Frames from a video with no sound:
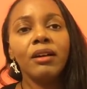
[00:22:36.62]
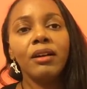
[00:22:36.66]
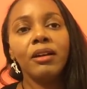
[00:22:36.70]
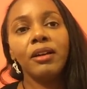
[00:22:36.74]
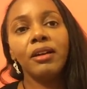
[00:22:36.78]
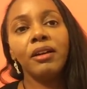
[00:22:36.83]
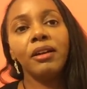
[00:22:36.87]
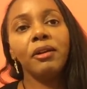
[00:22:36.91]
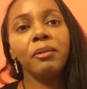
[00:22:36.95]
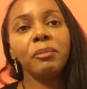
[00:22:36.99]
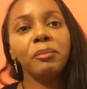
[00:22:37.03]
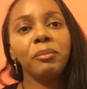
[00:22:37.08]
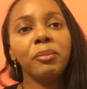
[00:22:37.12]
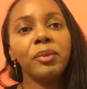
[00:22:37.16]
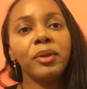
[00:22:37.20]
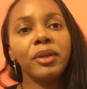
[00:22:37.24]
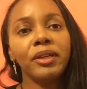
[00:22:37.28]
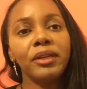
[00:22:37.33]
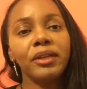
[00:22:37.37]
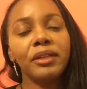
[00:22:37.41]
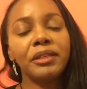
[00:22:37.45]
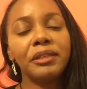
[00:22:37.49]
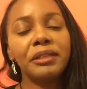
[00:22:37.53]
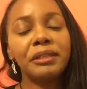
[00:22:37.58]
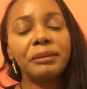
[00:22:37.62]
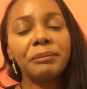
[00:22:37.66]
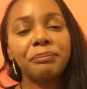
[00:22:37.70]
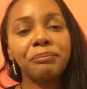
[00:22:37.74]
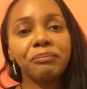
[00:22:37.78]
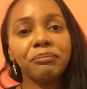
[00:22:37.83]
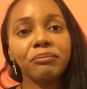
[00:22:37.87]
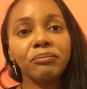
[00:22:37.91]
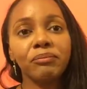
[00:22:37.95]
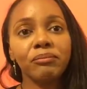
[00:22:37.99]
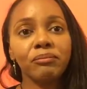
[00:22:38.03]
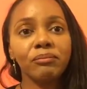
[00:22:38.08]
But
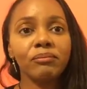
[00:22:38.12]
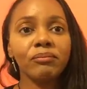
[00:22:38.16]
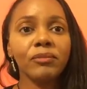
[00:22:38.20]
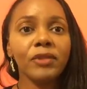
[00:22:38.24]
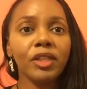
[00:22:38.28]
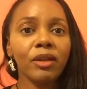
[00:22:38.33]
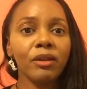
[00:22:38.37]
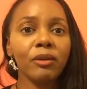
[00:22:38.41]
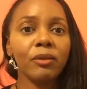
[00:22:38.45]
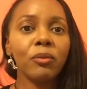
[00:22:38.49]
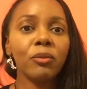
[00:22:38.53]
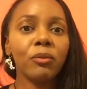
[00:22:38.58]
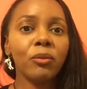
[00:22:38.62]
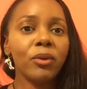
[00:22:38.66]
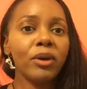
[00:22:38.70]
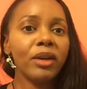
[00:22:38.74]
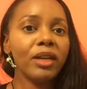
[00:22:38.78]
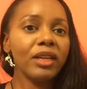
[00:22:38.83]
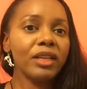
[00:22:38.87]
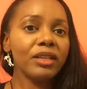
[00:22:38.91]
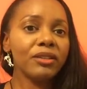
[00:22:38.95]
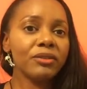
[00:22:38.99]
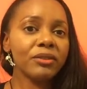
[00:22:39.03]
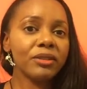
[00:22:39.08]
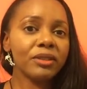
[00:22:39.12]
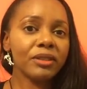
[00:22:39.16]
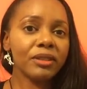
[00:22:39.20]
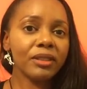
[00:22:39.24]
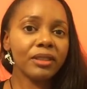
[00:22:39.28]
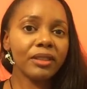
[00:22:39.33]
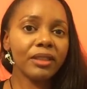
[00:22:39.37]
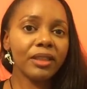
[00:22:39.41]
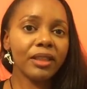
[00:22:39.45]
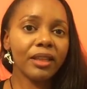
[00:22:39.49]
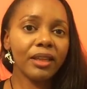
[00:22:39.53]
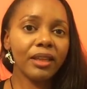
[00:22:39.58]
one
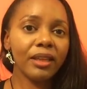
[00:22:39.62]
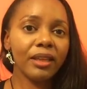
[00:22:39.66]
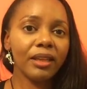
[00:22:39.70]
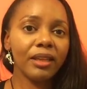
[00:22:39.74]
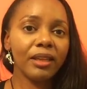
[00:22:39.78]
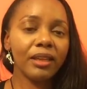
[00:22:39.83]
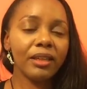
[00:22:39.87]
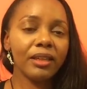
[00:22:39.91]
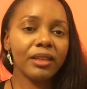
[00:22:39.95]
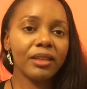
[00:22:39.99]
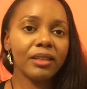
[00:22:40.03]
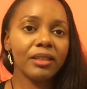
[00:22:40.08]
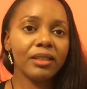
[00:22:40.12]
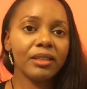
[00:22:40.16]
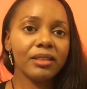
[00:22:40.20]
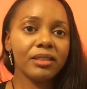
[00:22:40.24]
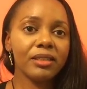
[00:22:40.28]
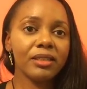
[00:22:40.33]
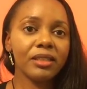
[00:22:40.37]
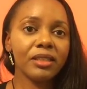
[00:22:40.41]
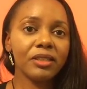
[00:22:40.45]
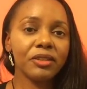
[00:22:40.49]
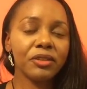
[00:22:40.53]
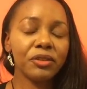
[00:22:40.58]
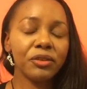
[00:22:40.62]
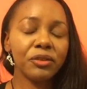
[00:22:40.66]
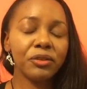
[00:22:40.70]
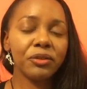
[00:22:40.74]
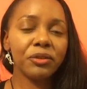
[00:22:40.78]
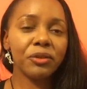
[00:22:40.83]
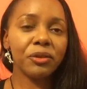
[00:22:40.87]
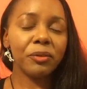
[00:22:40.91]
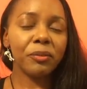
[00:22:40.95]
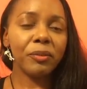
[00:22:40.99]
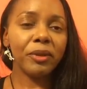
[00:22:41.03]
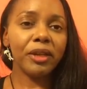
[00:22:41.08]
interesting thing is that she
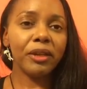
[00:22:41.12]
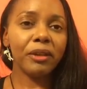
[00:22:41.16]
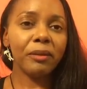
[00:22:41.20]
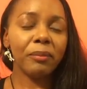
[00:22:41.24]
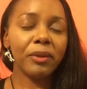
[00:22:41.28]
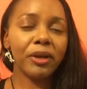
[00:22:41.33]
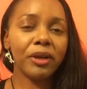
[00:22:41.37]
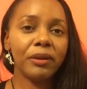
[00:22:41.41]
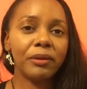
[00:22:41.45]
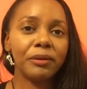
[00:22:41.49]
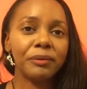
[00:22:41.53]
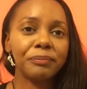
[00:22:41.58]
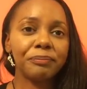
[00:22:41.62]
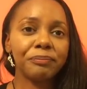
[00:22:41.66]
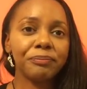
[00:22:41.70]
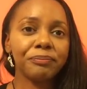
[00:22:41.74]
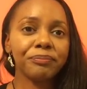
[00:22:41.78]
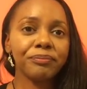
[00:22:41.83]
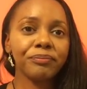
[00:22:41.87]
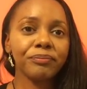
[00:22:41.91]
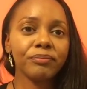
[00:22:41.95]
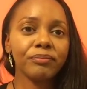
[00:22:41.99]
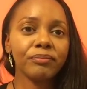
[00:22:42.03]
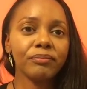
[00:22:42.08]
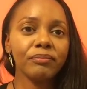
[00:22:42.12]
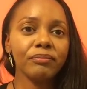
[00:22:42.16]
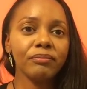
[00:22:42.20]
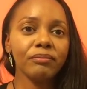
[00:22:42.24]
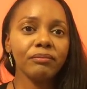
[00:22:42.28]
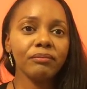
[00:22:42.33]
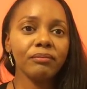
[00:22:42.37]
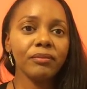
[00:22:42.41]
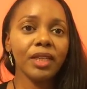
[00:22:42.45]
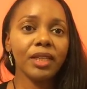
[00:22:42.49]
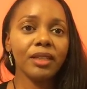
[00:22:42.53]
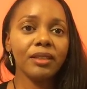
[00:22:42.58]
told me about
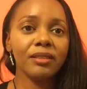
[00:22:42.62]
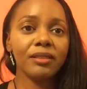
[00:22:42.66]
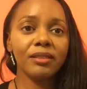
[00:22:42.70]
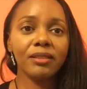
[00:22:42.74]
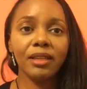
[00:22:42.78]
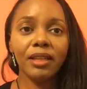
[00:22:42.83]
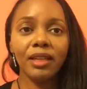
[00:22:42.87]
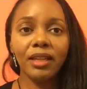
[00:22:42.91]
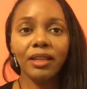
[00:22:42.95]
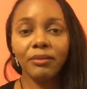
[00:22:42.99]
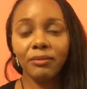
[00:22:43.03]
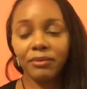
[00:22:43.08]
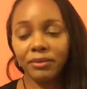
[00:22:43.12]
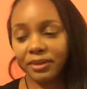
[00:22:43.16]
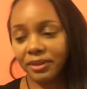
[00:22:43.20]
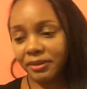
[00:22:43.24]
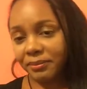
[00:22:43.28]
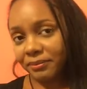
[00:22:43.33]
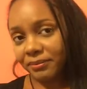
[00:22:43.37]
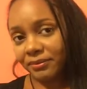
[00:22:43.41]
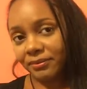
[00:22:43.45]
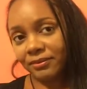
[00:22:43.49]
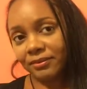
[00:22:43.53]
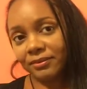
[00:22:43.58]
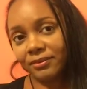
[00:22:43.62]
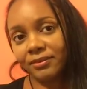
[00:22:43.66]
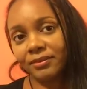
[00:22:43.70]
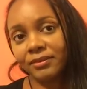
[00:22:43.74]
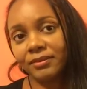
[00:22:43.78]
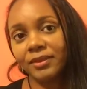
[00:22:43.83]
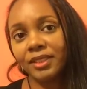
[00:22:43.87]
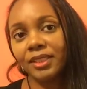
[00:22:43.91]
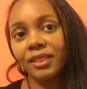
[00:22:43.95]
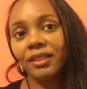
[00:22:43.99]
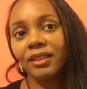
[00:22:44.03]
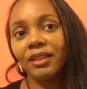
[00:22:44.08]
slavery.
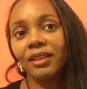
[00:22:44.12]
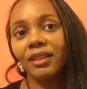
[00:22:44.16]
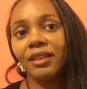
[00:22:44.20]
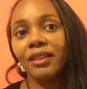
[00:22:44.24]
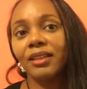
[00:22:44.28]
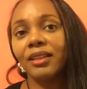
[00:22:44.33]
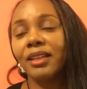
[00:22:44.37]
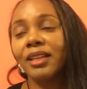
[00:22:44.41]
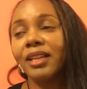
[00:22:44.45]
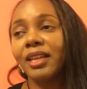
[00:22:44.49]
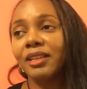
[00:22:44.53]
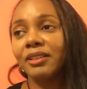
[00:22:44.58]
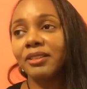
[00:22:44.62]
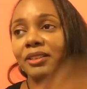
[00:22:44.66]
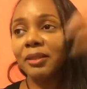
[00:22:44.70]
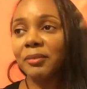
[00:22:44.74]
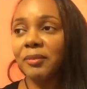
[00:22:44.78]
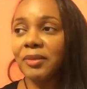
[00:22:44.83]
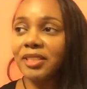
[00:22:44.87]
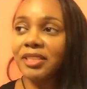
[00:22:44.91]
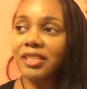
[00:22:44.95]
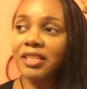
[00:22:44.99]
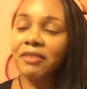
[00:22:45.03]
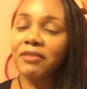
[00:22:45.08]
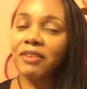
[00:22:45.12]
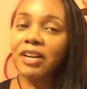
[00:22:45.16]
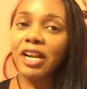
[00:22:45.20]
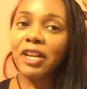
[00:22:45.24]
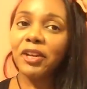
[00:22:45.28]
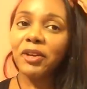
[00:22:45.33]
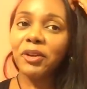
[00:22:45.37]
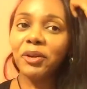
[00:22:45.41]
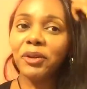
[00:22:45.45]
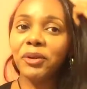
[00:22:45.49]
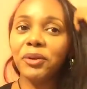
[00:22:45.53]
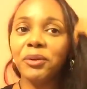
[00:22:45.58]
Now, some of the stuff I
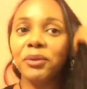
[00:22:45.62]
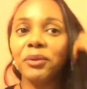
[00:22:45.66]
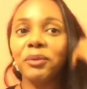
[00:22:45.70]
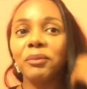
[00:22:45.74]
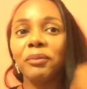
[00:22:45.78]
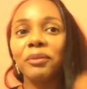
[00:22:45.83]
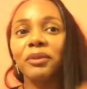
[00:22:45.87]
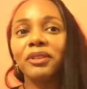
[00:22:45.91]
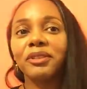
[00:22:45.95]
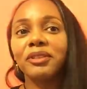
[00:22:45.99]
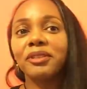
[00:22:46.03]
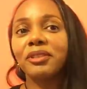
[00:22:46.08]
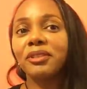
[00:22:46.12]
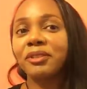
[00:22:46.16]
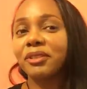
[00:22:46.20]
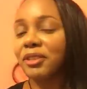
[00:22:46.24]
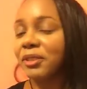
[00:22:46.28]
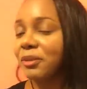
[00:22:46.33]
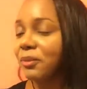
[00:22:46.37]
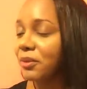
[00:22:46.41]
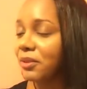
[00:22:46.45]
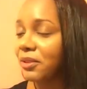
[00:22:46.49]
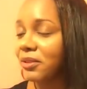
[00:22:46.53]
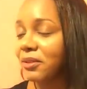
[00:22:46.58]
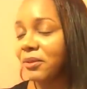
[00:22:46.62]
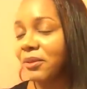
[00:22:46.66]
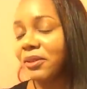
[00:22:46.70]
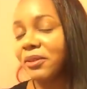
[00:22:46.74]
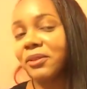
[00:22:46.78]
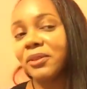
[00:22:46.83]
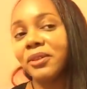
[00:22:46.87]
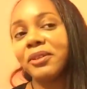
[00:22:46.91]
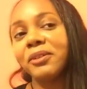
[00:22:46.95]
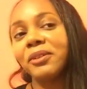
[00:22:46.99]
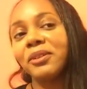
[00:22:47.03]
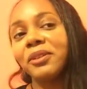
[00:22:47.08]
knew, so she was going
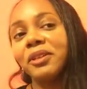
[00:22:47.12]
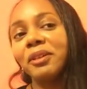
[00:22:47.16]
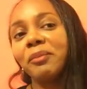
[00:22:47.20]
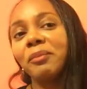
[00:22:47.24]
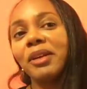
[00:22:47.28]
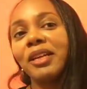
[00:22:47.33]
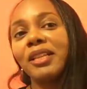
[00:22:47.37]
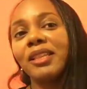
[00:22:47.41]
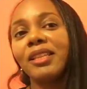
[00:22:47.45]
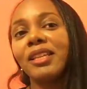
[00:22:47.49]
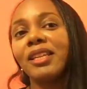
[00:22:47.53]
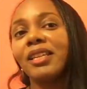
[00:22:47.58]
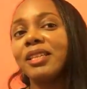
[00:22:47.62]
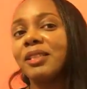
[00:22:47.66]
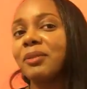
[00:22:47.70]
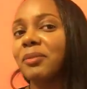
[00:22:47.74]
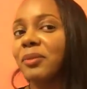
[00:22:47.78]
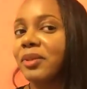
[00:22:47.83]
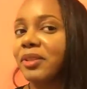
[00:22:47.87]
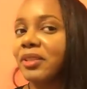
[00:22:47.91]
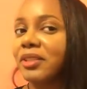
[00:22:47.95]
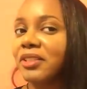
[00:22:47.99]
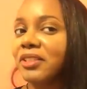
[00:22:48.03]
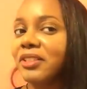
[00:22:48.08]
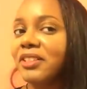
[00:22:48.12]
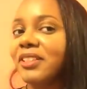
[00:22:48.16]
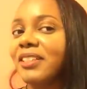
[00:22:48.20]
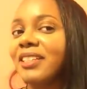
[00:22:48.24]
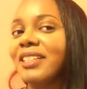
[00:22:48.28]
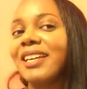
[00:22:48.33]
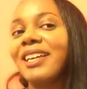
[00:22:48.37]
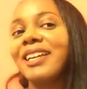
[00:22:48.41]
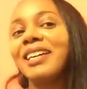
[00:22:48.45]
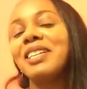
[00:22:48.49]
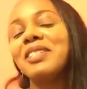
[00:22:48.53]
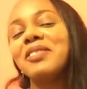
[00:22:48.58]
on and on about things because,
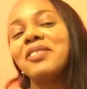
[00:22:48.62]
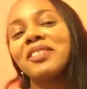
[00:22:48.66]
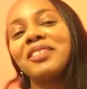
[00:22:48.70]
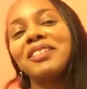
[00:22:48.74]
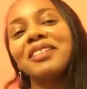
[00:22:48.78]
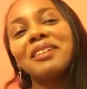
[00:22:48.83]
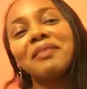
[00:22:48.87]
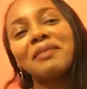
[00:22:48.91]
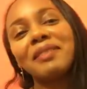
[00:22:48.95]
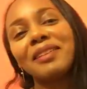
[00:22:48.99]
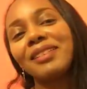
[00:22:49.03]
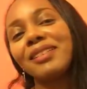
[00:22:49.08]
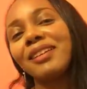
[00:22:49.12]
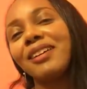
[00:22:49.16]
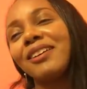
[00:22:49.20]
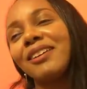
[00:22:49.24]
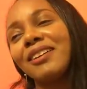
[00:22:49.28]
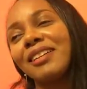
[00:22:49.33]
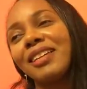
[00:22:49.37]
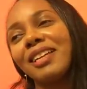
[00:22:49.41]
the elders love to talk.